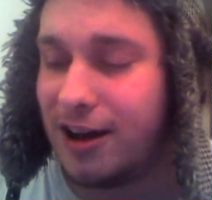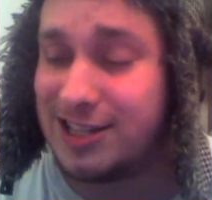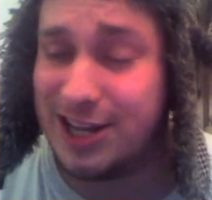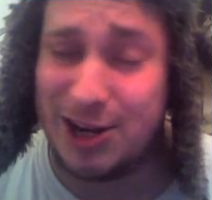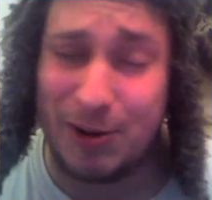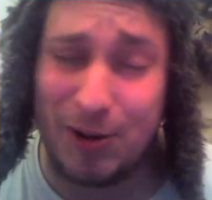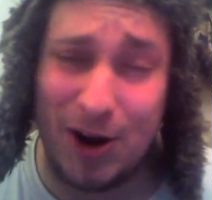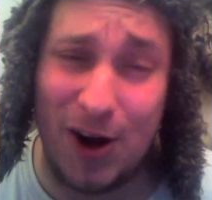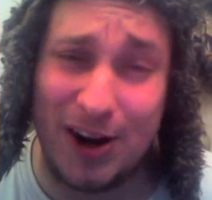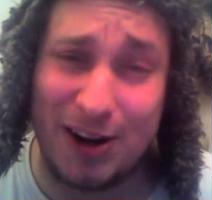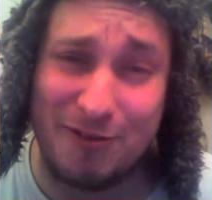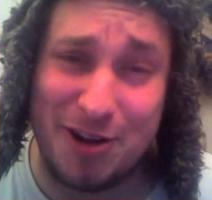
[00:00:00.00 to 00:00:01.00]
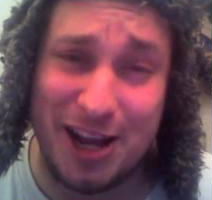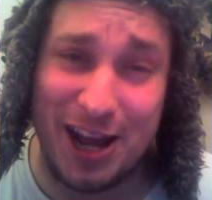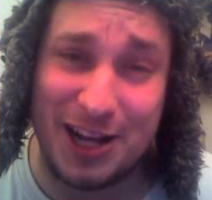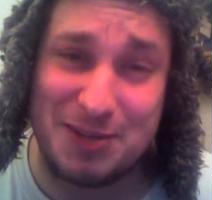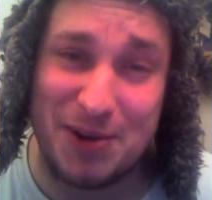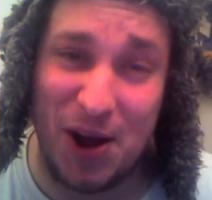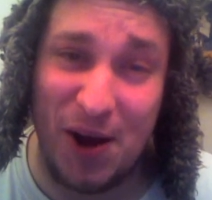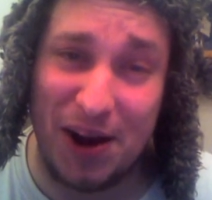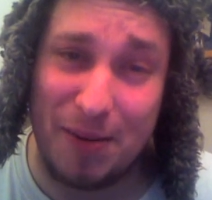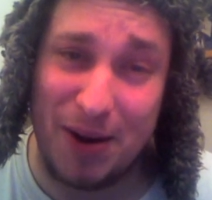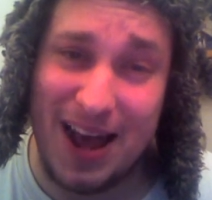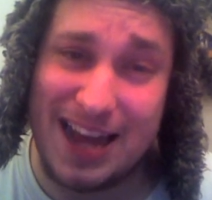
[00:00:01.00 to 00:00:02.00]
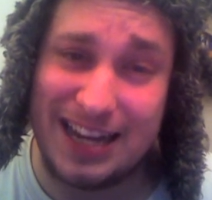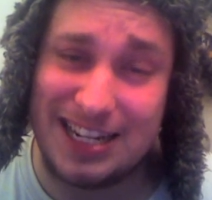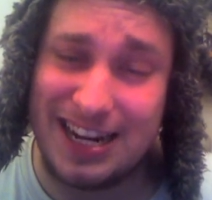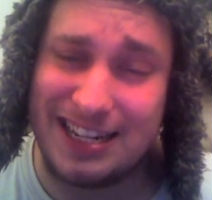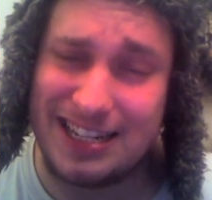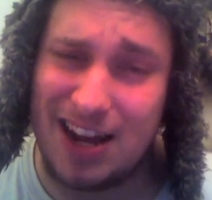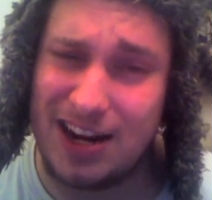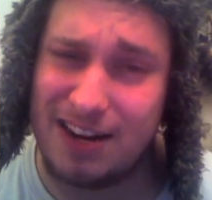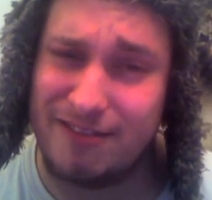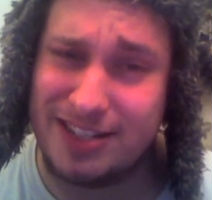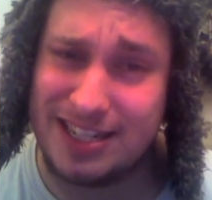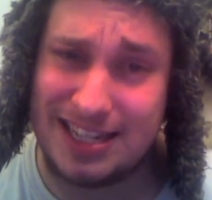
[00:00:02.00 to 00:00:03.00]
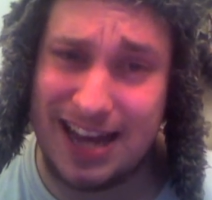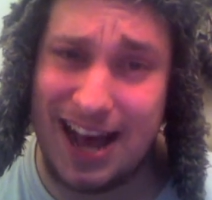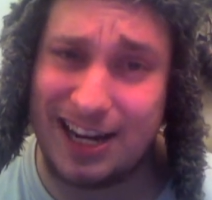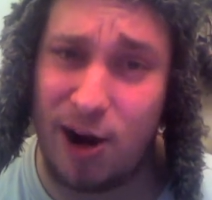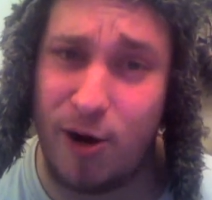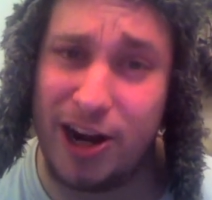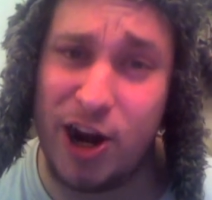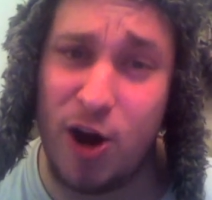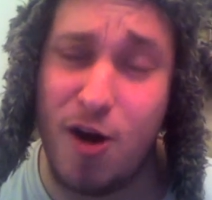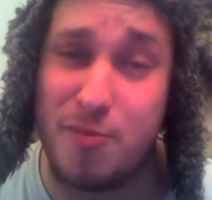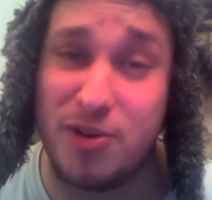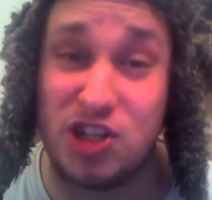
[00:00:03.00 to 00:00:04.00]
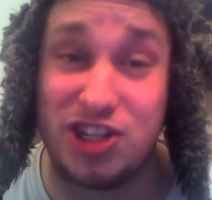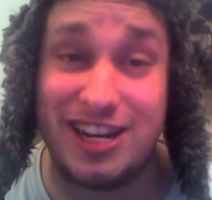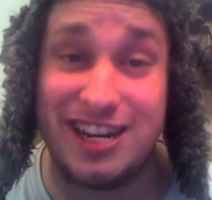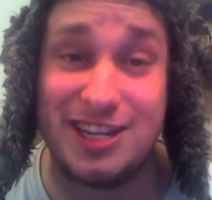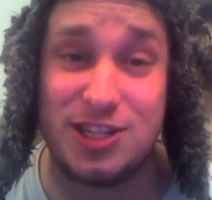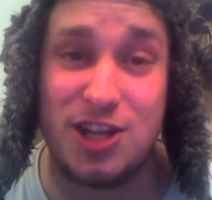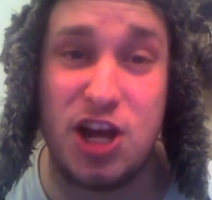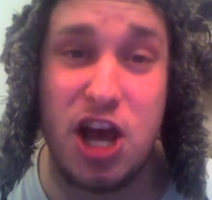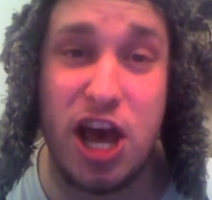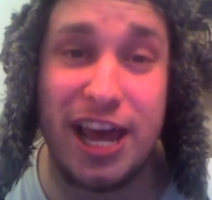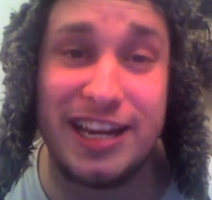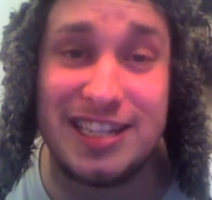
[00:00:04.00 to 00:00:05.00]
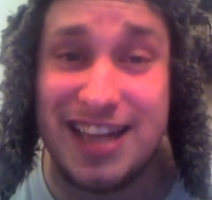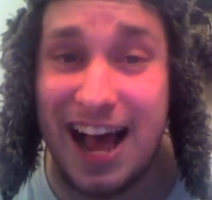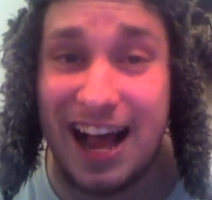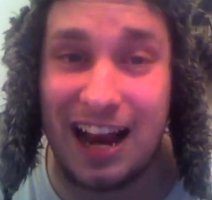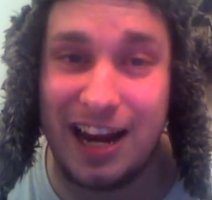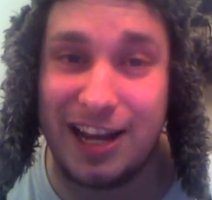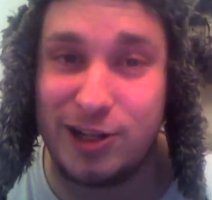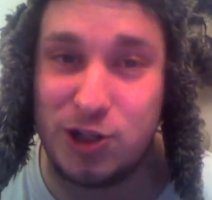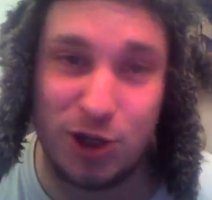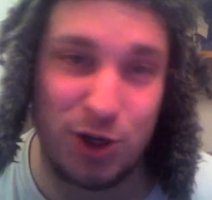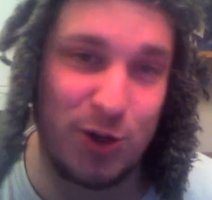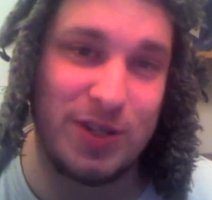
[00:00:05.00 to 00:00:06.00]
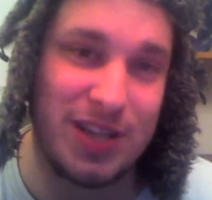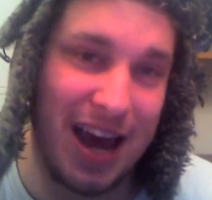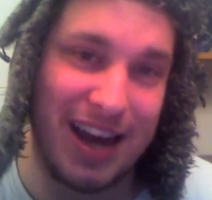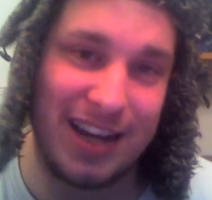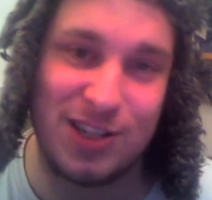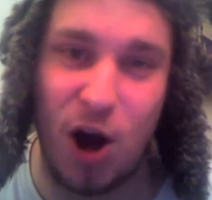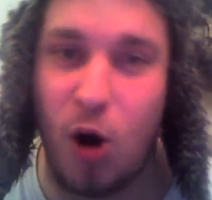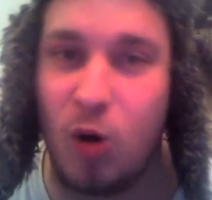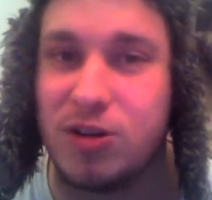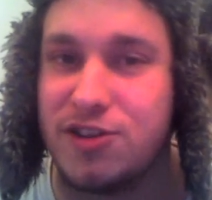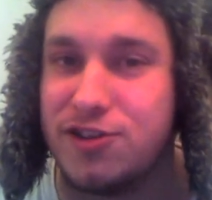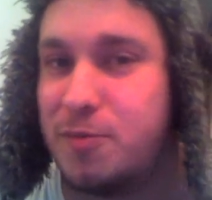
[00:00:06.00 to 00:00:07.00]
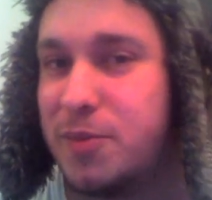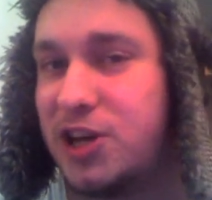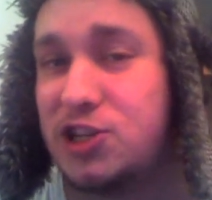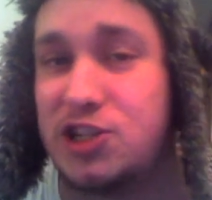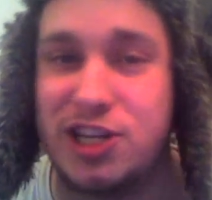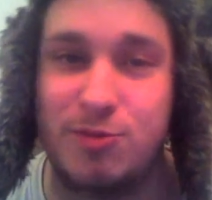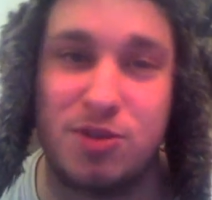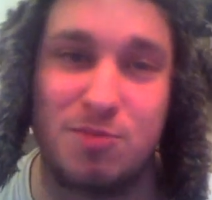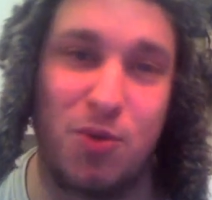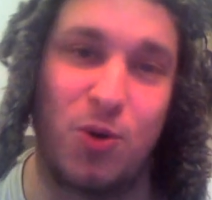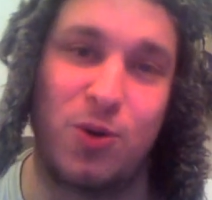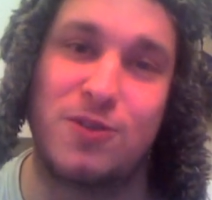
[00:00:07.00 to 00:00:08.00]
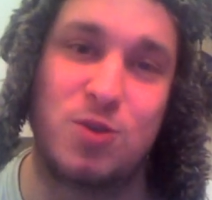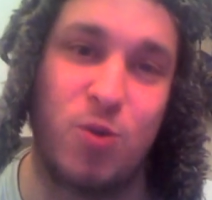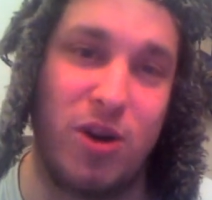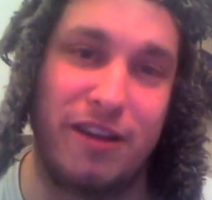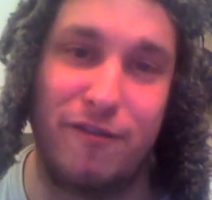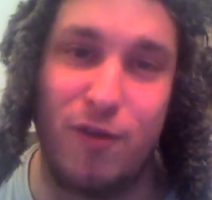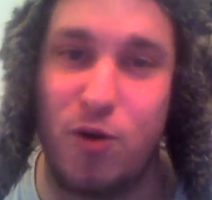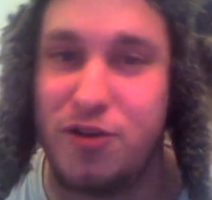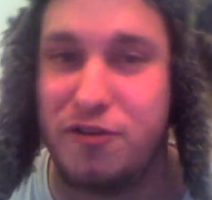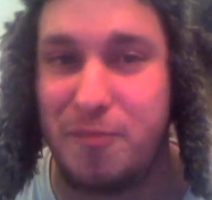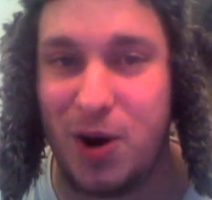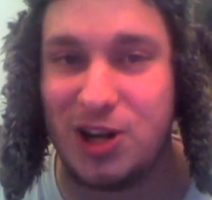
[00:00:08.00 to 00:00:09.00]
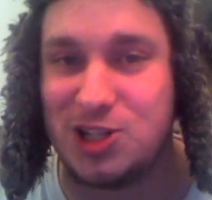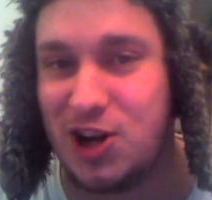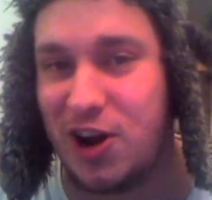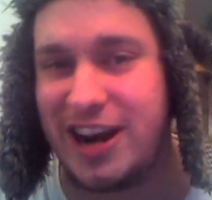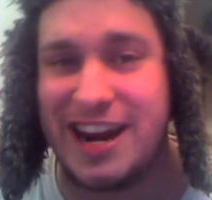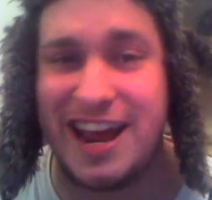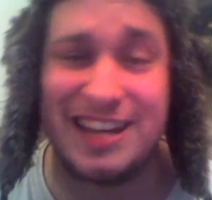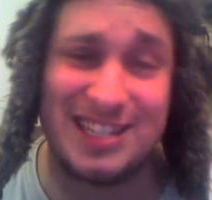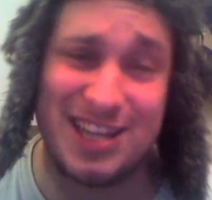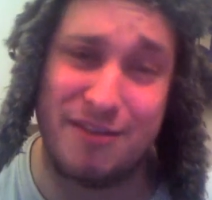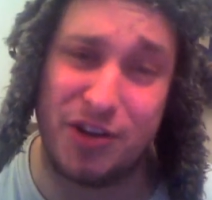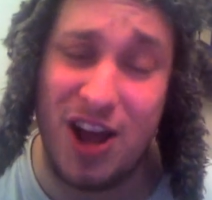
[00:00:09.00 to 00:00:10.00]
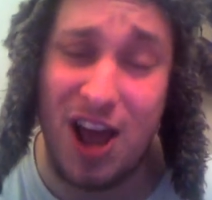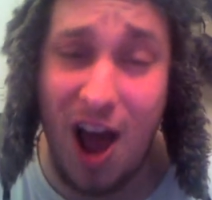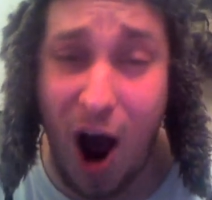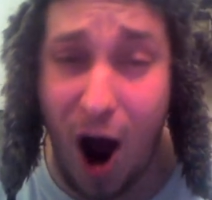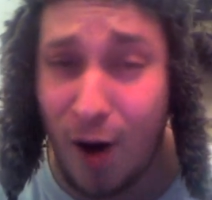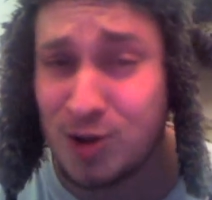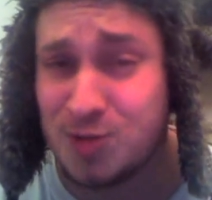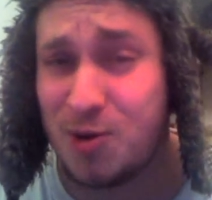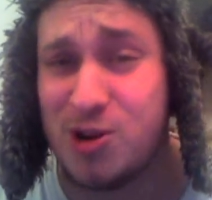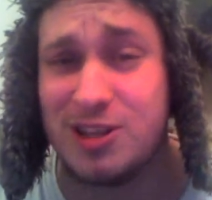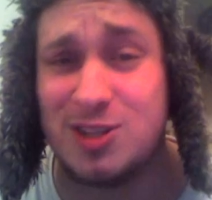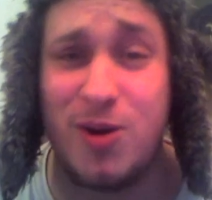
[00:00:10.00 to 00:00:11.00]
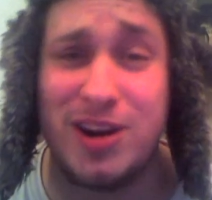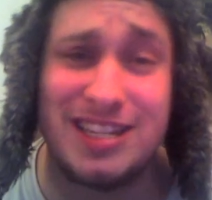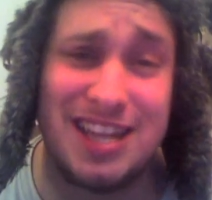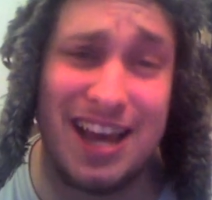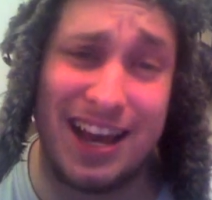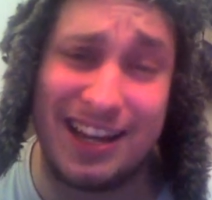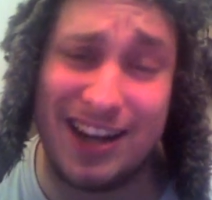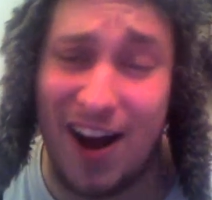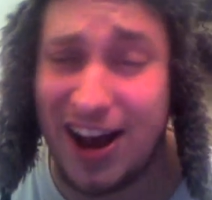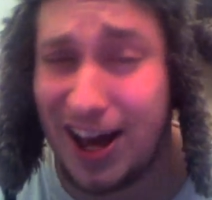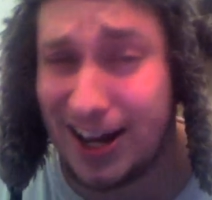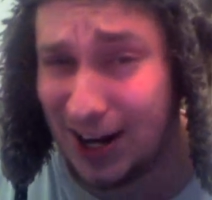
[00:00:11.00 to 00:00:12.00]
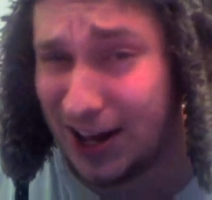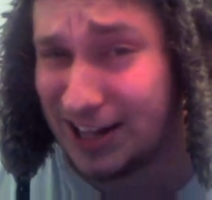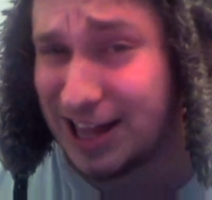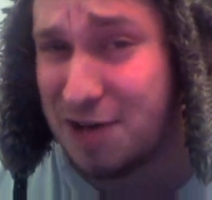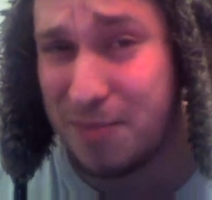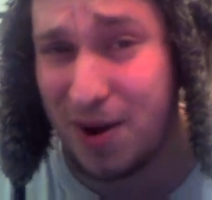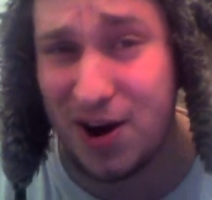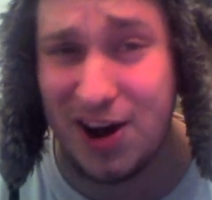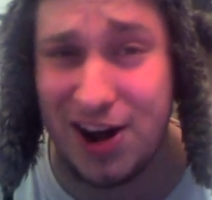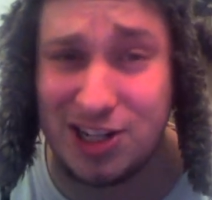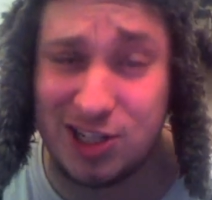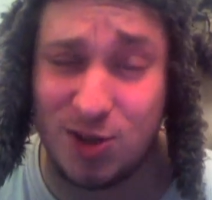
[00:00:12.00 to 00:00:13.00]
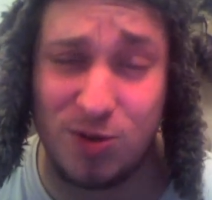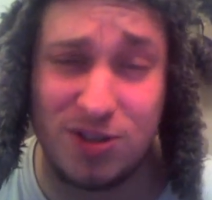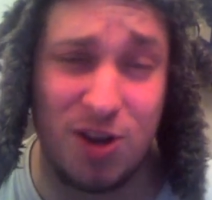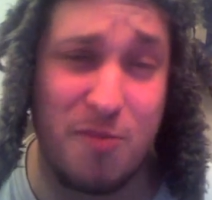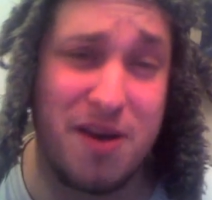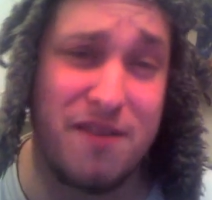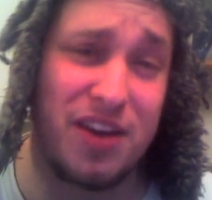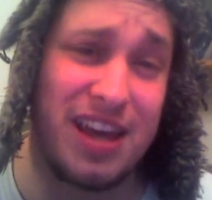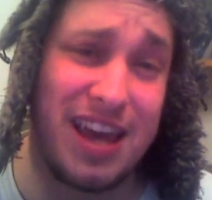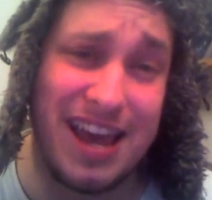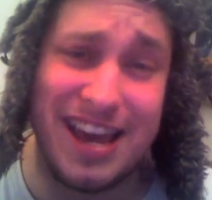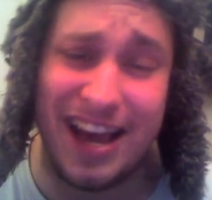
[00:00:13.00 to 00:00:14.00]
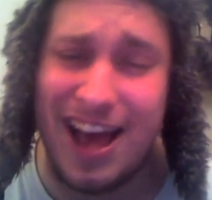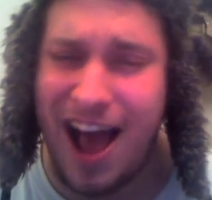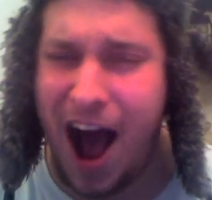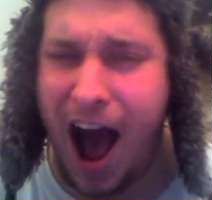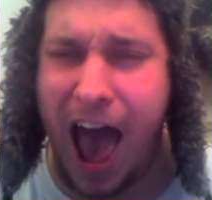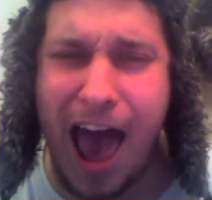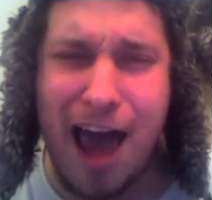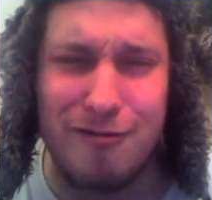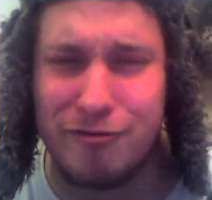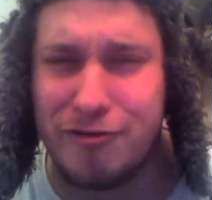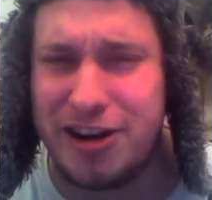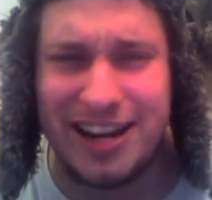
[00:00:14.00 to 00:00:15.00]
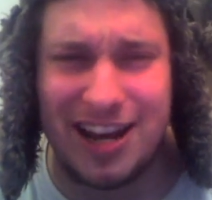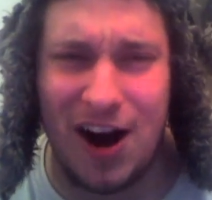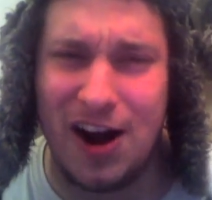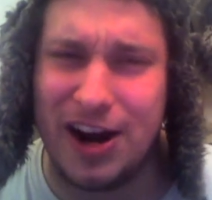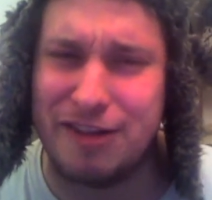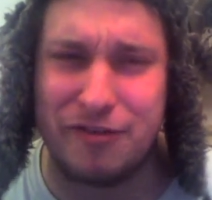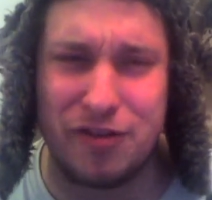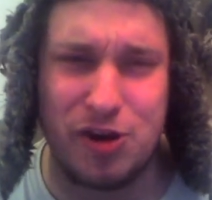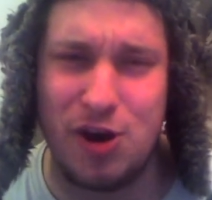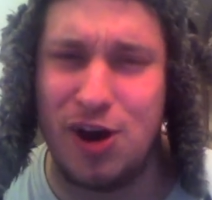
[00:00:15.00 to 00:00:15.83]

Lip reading: I tell you what kind of really gets me going about AJ, it's kind of sad how I know it, but she is exactly 2 days older than me. She was born on the 24th of March 1987. I was born on the 22nd. I kind of like that about her. She's also a bit of a geek. Every kind of